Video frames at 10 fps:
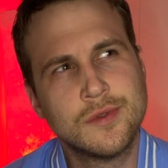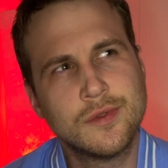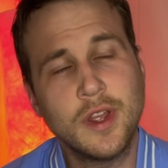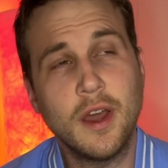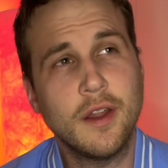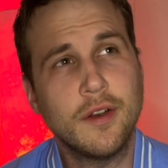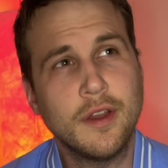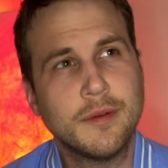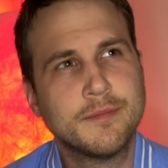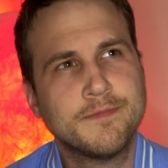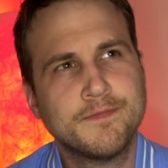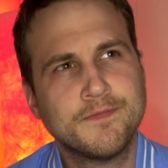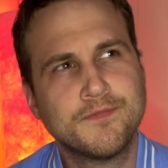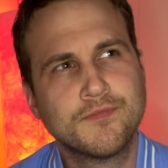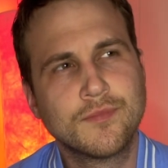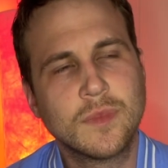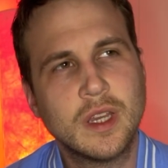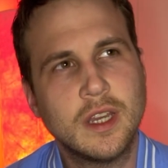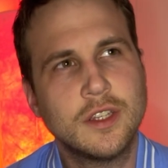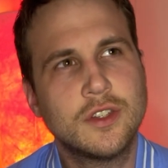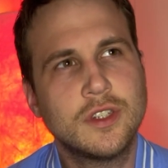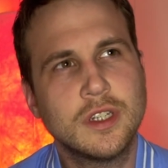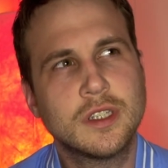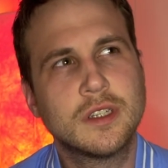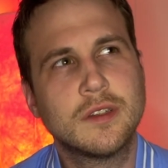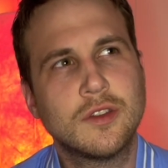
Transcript: yeah, I don't know. It's just